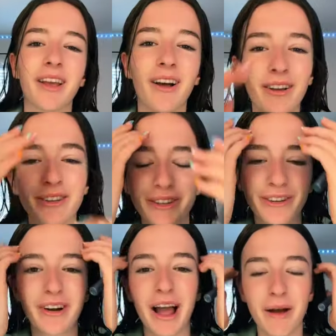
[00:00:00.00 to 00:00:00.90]
Also,
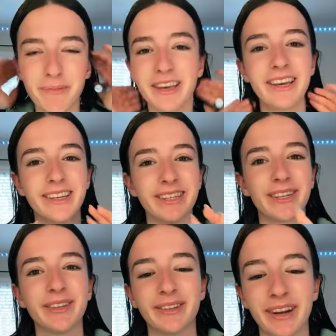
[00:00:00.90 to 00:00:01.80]
happy
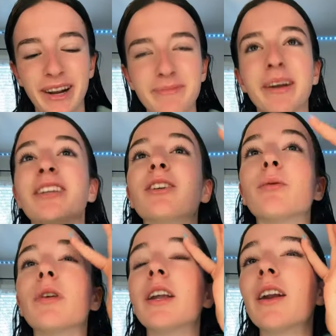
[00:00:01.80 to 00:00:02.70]
Easter, forgot to mention,
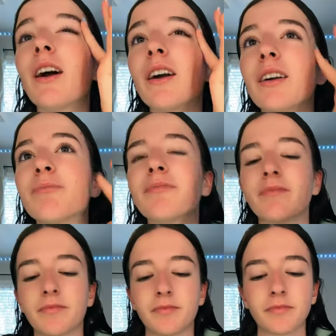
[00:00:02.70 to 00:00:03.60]
we did our
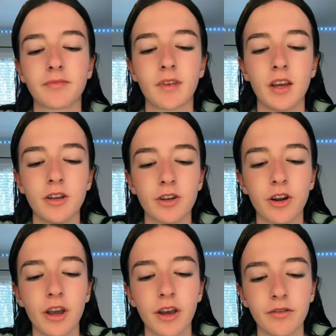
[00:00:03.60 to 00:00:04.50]
Easter
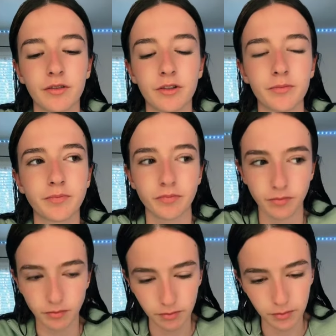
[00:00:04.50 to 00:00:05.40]
gifts
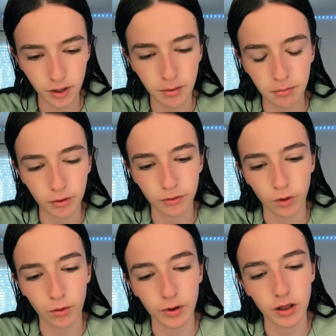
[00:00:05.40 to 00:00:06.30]
before
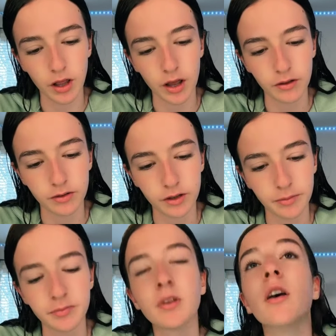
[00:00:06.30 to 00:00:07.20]
we left,
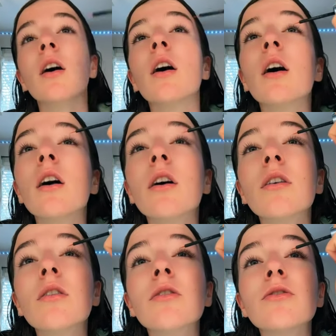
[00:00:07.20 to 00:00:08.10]

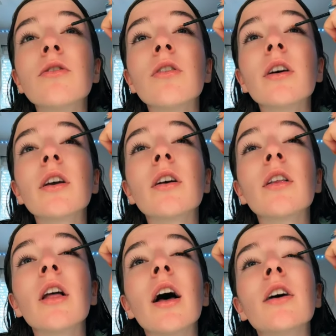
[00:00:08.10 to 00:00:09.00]
so like the
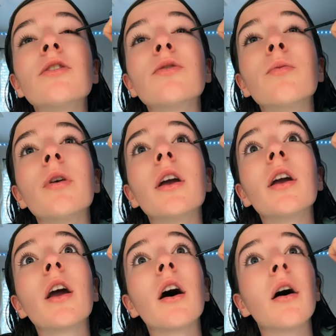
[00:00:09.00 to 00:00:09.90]
last week,